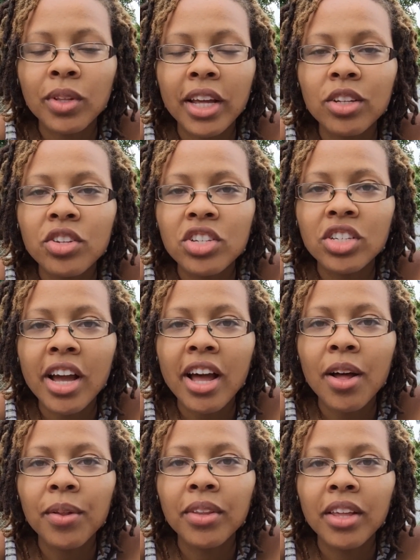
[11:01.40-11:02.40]
when they lose a
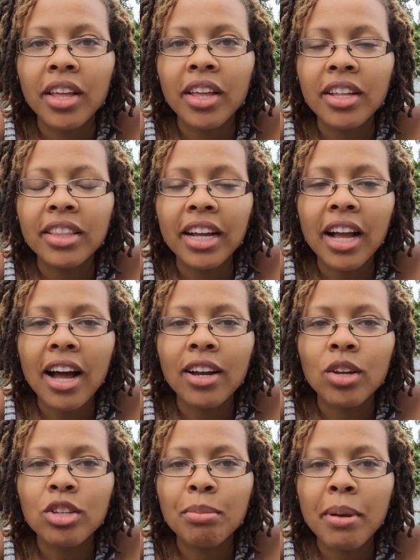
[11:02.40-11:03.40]
child, that God
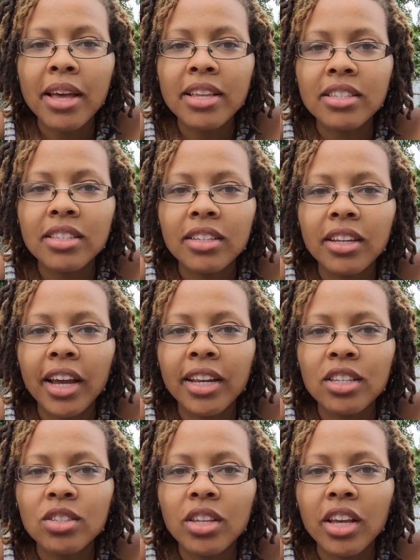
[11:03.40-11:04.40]
knows best and
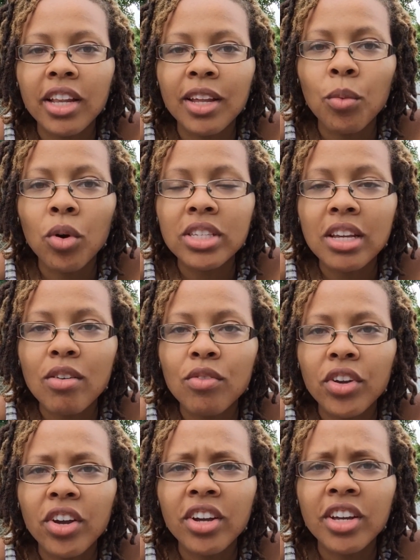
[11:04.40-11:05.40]
it works out
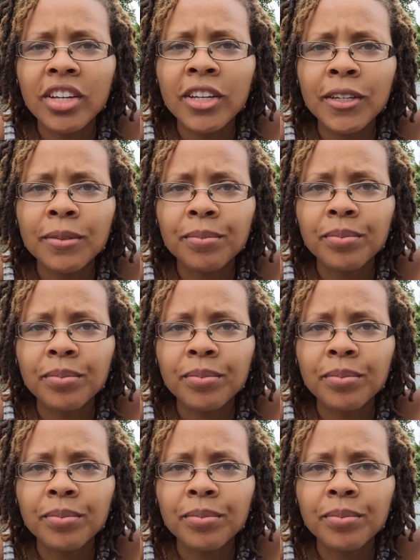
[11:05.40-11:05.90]
for your good.